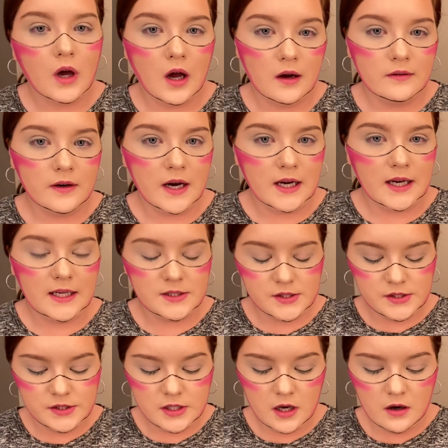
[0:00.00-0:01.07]
Alrighty,
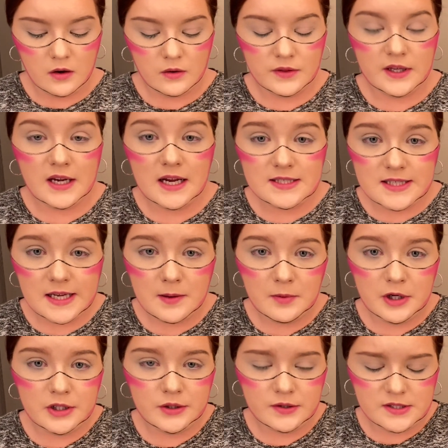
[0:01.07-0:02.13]
so the next thing I'm
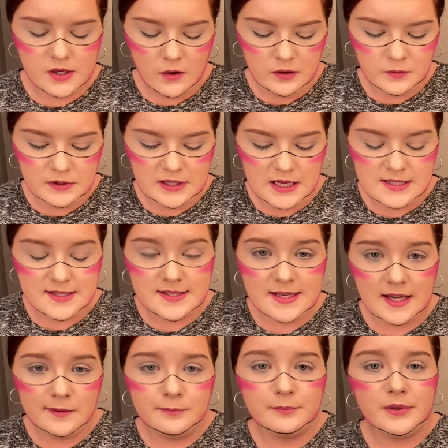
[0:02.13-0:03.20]
gonna do is go in with that
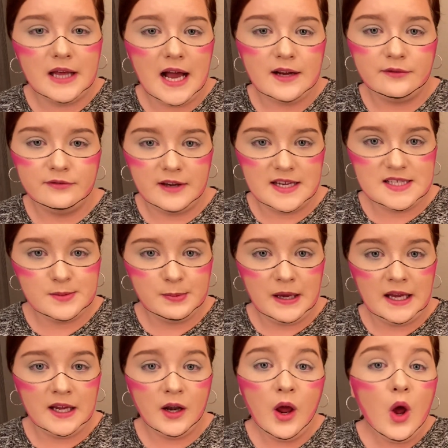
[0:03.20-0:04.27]
same black face
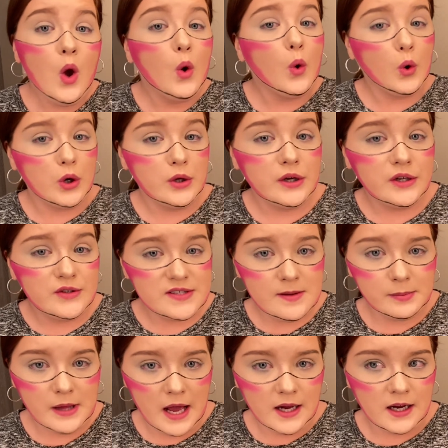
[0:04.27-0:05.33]
paint, or you can use a
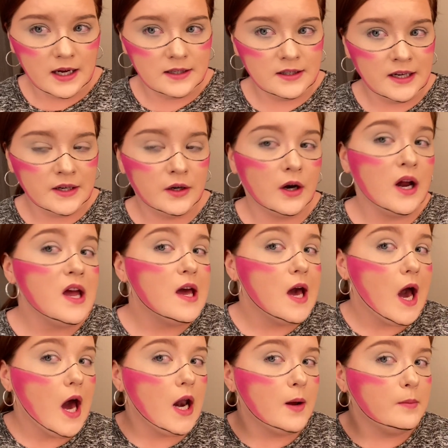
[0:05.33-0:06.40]
black eyeliner,
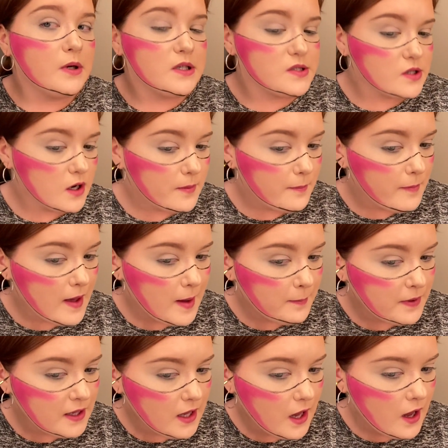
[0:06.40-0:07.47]
and I'm gonna start
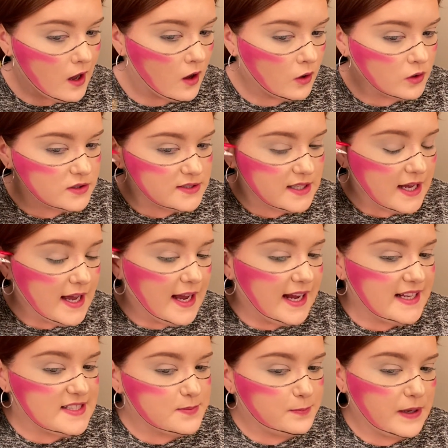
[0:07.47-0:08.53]
mapping out.
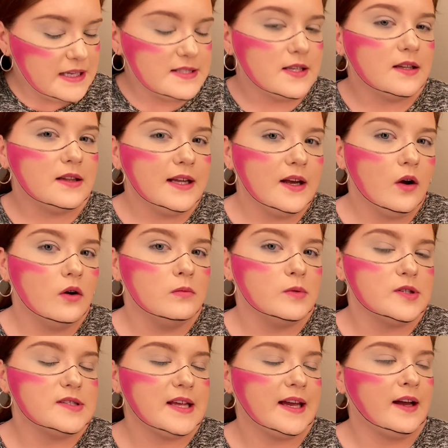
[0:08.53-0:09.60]
It's basically
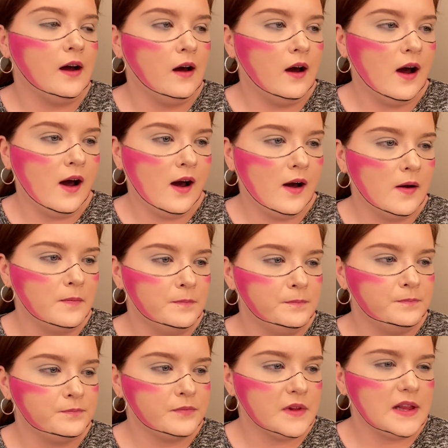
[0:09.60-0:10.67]
almost like
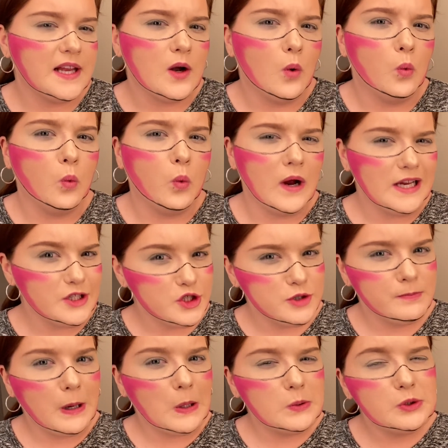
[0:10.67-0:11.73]
a
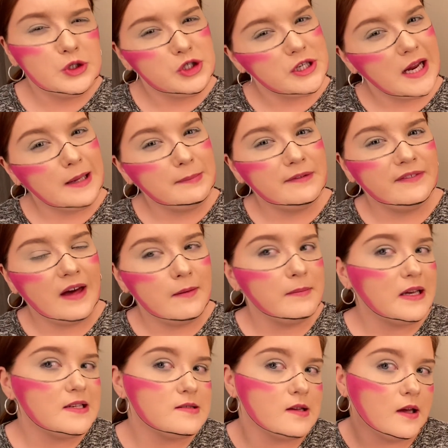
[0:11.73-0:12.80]
wishbone shape, if that
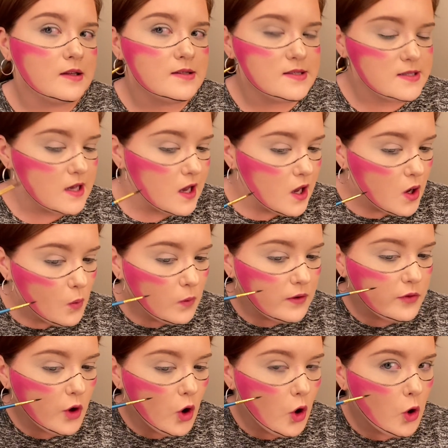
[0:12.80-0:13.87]
makes sense, where
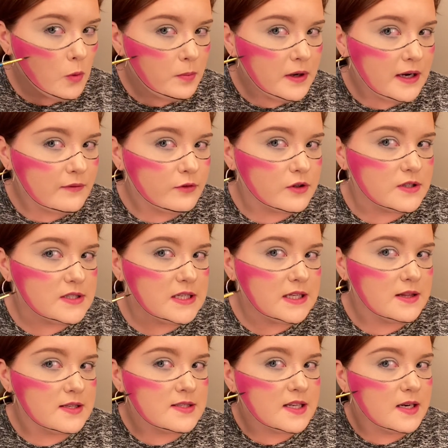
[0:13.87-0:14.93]
the opening for the
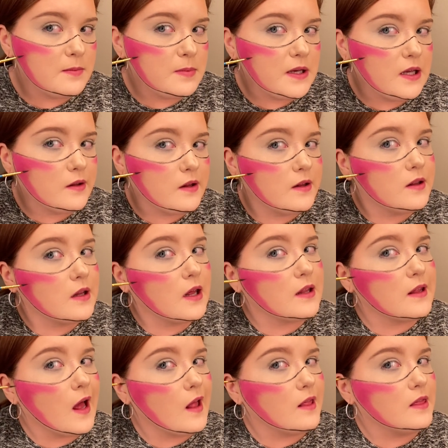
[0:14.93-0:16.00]
teeth is gonna be, and then like
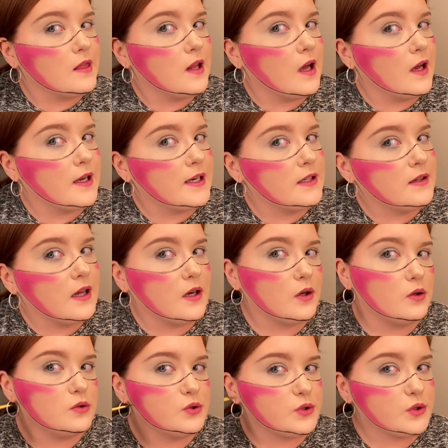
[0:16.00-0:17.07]
that line that
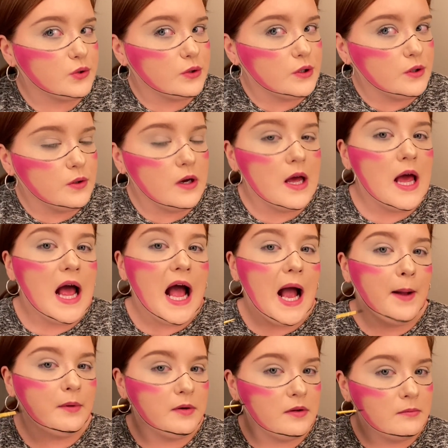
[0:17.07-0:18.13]
goes through.
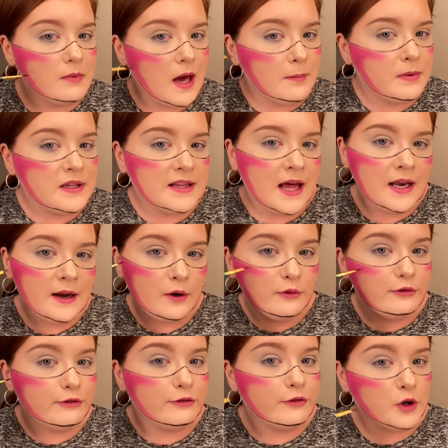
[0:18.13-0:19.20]
I'm gonna be mapping that out
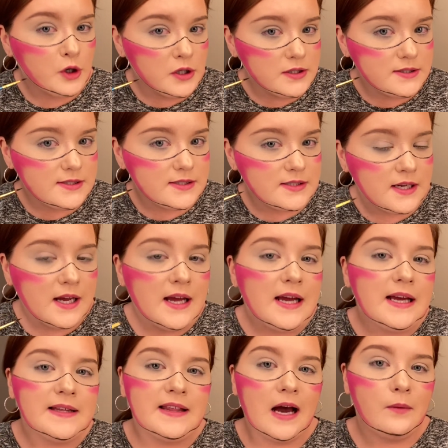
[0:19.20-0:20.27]
first.
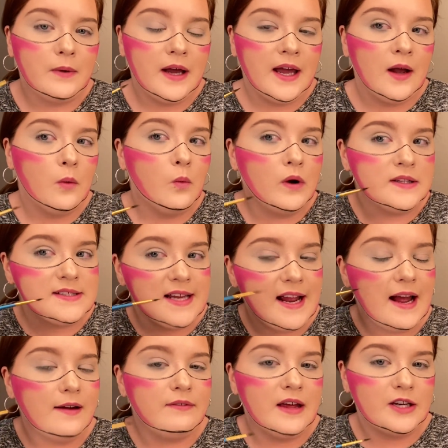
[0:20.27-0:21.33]
That way, once I
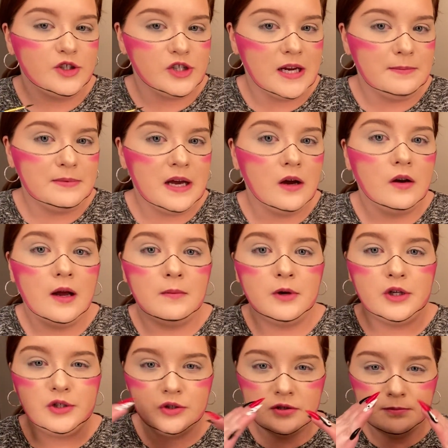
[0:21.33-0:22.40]
have that shape down, I'm
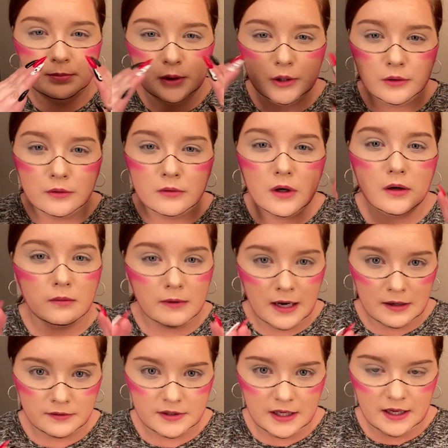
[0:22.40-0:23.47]
gonna do the blue
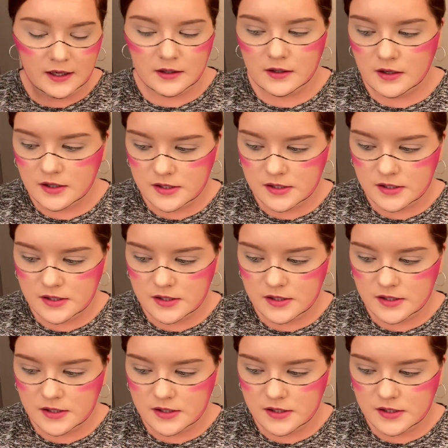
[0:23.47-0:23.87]
around it.